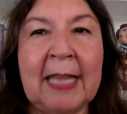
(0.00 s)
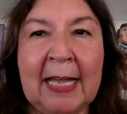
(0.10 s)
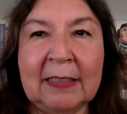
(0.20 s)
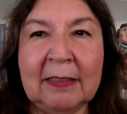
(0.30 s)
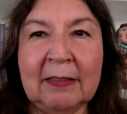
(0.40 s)

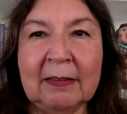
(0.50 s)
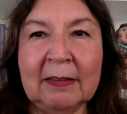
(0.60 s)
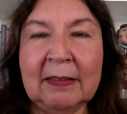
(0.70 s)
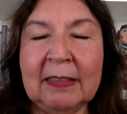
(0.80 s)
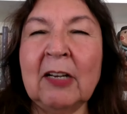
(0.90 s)
that
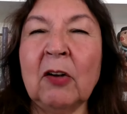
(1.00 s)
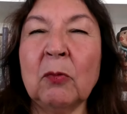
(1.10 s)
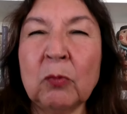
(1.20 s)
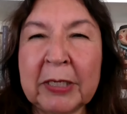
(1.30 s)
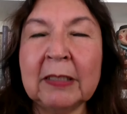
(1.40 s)
in a
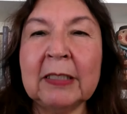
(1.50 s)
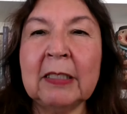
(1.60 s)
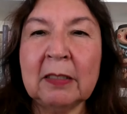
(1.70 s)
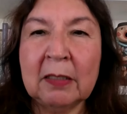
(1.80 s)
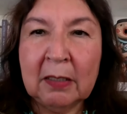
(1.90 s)

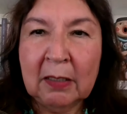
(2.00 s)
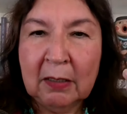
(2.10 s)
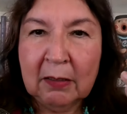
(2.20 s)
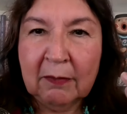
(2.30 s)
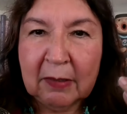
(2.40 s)
really
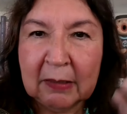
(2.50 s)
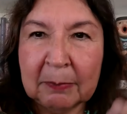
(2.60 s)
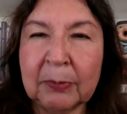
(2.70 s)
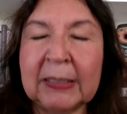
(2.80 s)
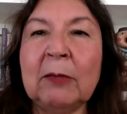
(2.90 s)

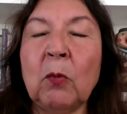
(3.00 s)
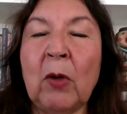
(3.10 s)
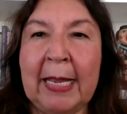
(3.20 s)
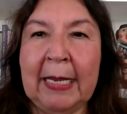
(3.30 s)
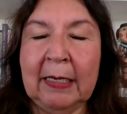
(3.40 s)
complete
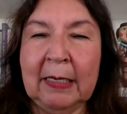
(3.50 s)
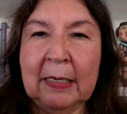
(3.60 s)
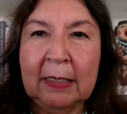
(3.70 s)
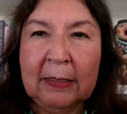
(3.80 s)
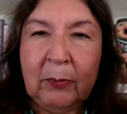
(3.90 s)
way.
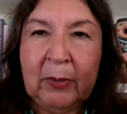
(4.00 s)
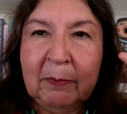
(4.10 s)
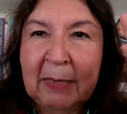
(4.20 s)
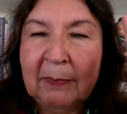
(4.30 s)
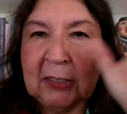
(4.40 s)
So it
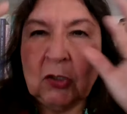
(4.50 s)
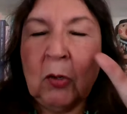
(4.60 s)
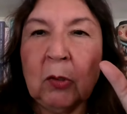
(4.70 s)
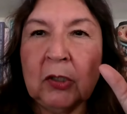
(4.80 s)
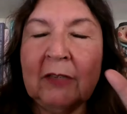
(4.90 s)
may be a
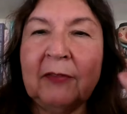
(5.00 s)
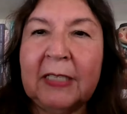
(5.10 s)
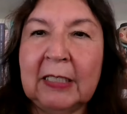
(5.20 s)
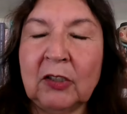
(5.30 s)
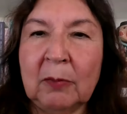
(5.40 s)
total
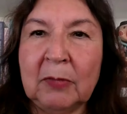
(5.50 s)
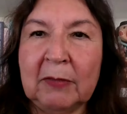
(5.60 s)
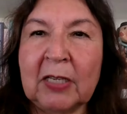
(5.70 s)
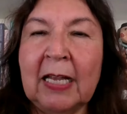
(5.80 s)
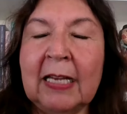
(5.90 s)
shifting in terms
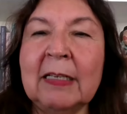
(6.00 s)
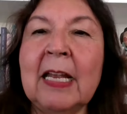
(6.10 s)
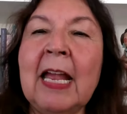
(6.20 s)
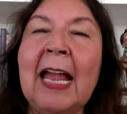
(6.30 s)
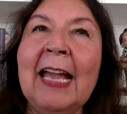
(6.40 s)
of time
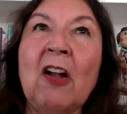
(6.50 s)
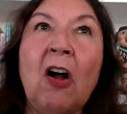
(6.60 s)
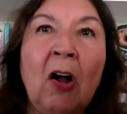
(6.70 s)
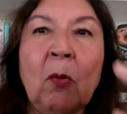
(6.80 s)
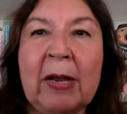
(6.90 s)
and
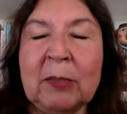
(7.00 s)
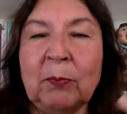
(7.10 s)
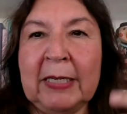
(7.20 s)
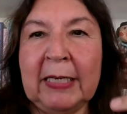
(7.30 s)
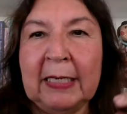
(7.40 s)
always
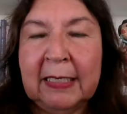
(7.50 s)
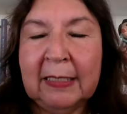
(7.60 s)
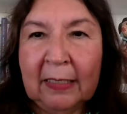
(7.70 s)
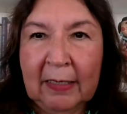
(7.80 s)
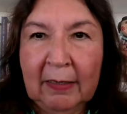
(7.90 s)
bringing
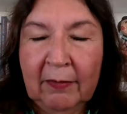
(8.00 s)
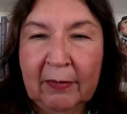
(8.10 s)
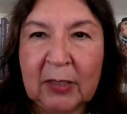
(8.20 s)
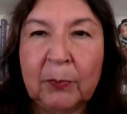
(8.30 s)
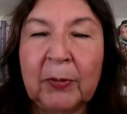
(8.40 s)
in
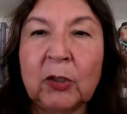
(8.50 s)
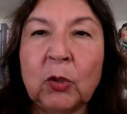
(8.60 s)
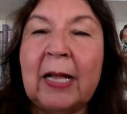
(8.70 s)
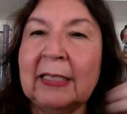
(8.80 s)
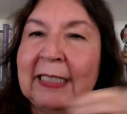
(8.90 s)

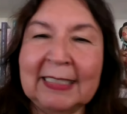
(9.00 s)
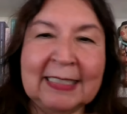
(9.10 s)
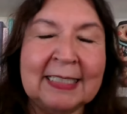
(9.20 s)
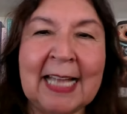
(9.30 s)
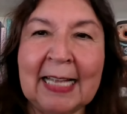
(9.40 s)
spirituality
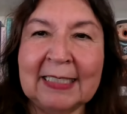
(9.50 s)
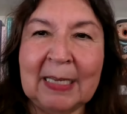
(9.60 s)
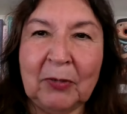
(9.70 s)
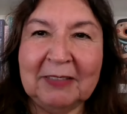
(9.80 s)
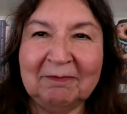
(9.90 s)
is not
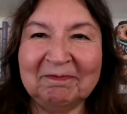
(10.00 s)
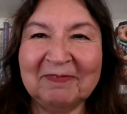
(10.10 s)
separate.